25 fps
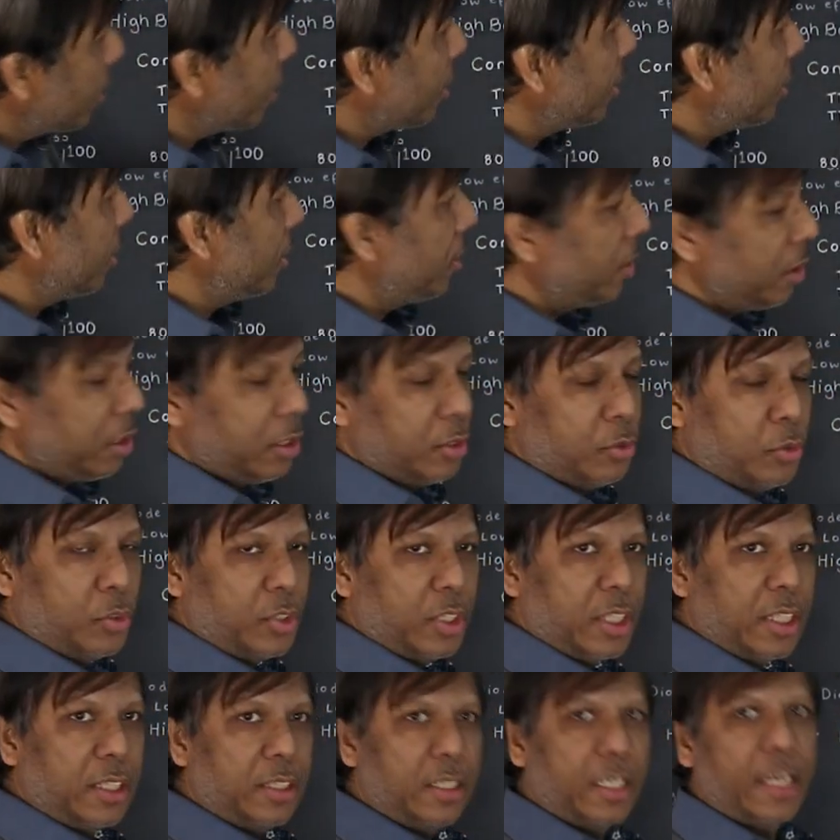started
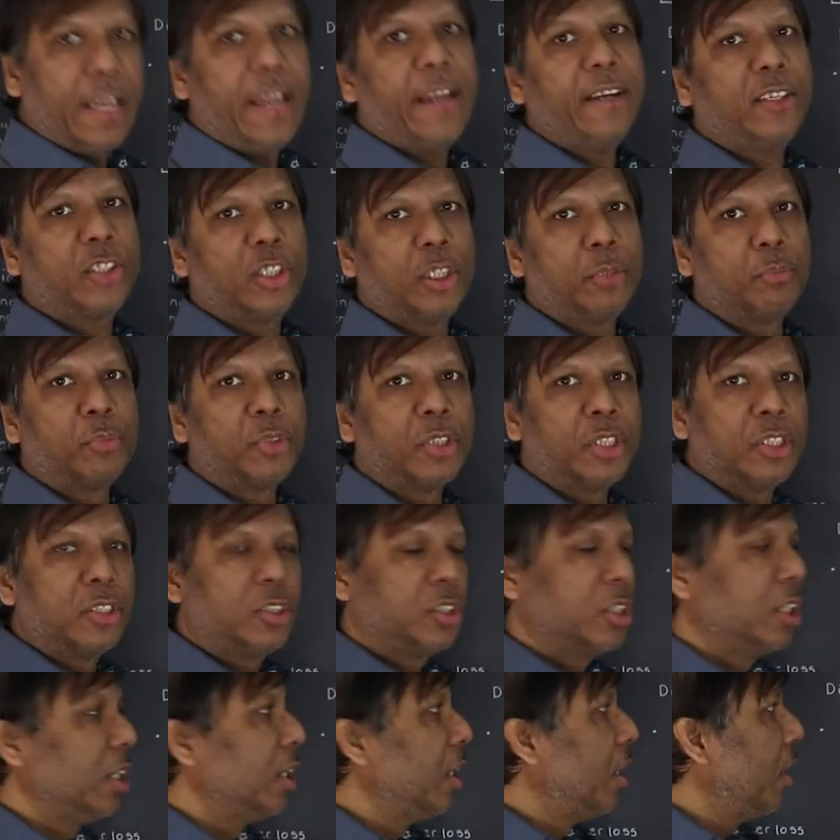using the active
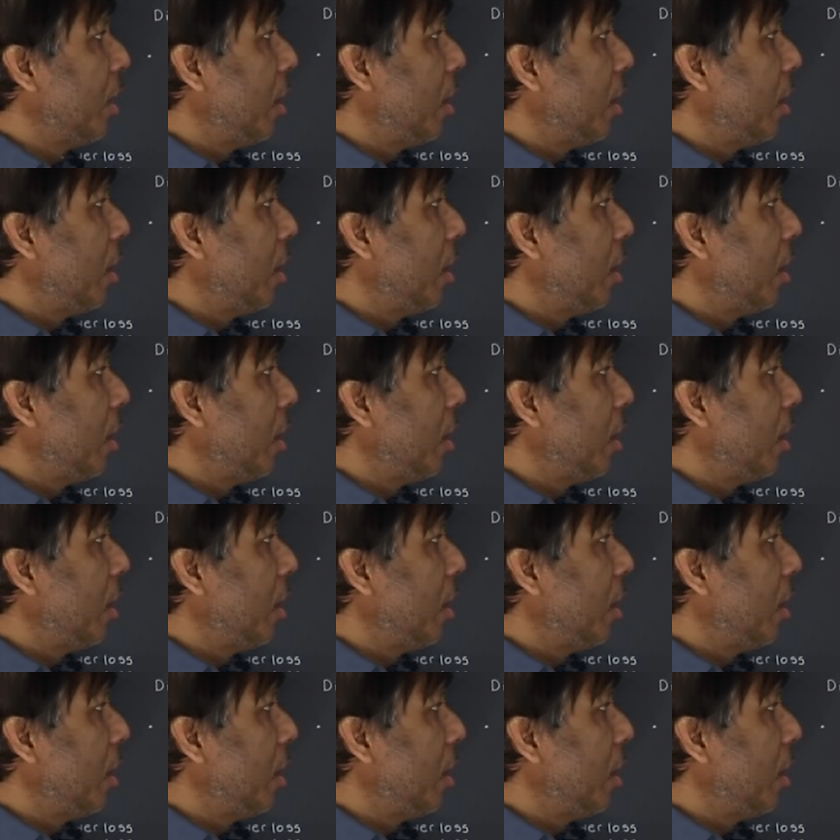bridge.